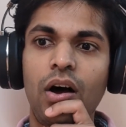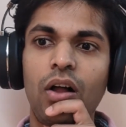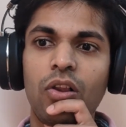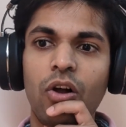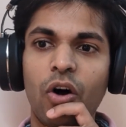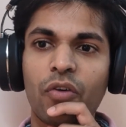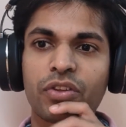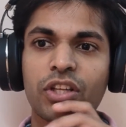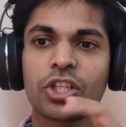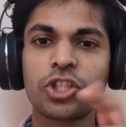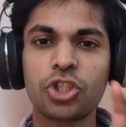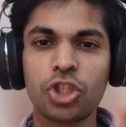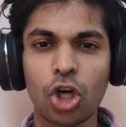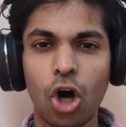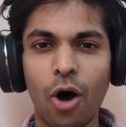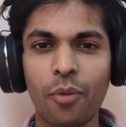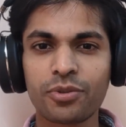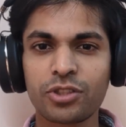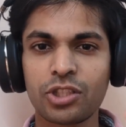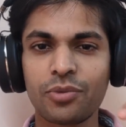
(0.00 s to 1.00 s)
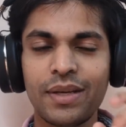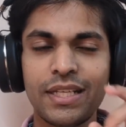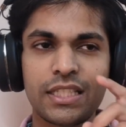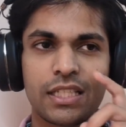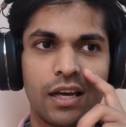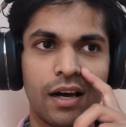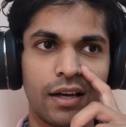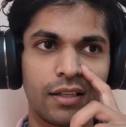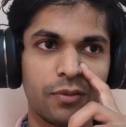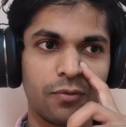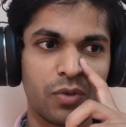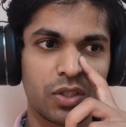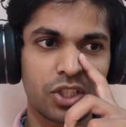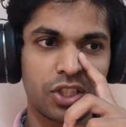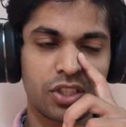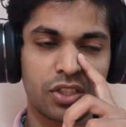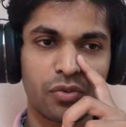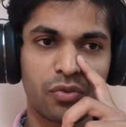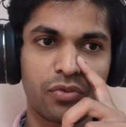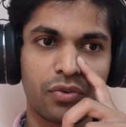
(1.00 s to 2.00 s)
a lot of the jobs to be done, which
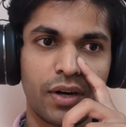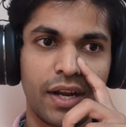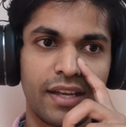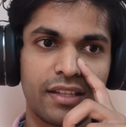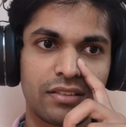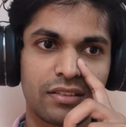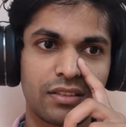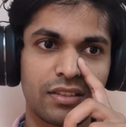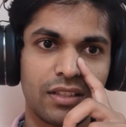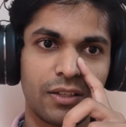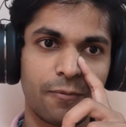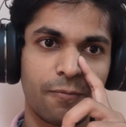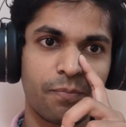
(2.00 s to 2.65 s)
is a phrase